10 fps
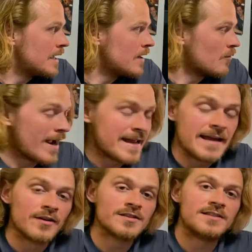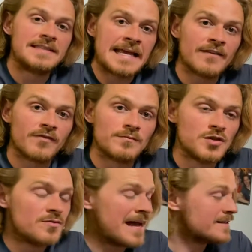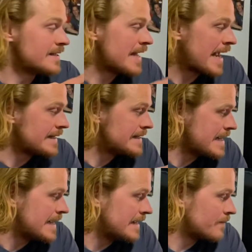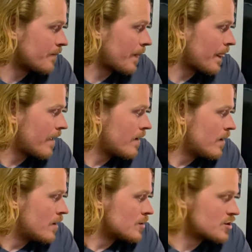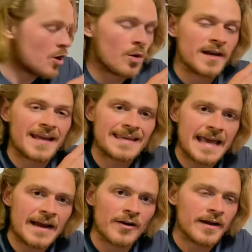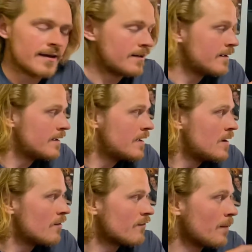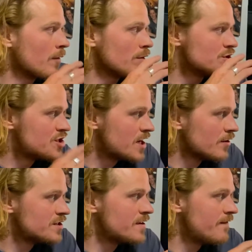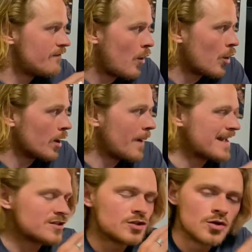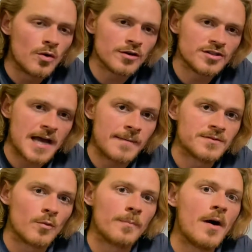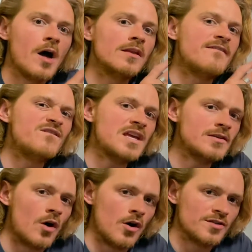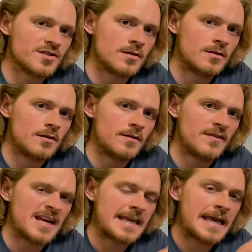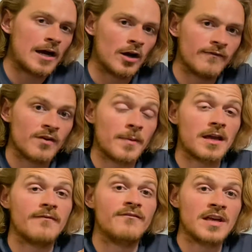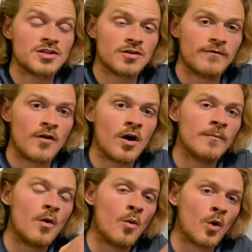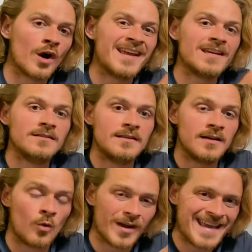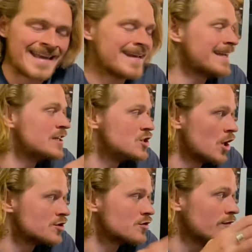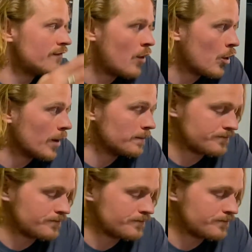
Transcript: Right here's data from 2019 showing a carrot from a regenerative farm has 200 times more polyphenols than a carrot from a conventional farm or an organic industrial farm.